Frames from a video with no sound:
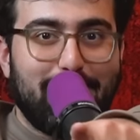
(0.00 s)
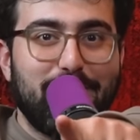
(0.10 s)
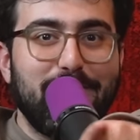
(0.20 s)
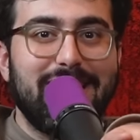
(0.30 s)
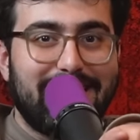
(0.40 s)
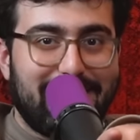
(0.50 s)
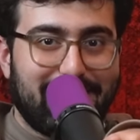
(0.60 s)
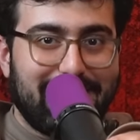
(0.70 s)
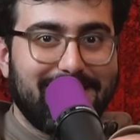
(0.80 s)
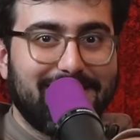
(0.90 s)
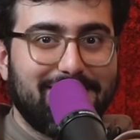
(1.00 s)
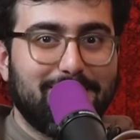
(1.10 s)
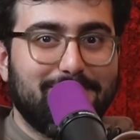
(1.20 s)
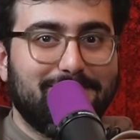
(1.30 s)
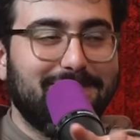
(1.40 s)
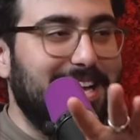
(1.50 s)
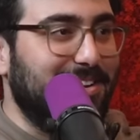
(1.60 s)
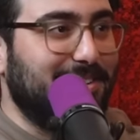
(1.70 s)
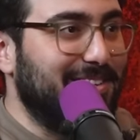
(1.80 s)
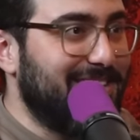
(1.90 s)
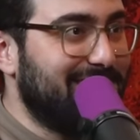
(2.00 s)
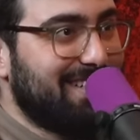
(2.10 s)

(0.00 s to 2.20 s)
if you didn't hear it. Thank you.